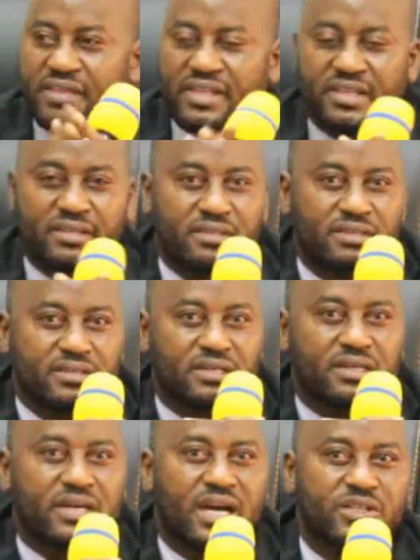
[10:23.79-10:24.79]
the
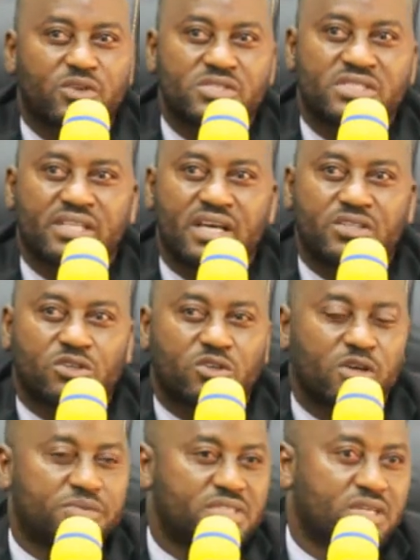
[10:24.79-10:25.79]
Kano State
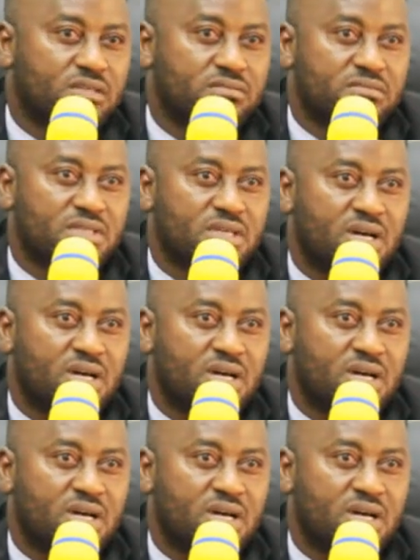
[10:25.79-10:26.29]
Anti-Corruption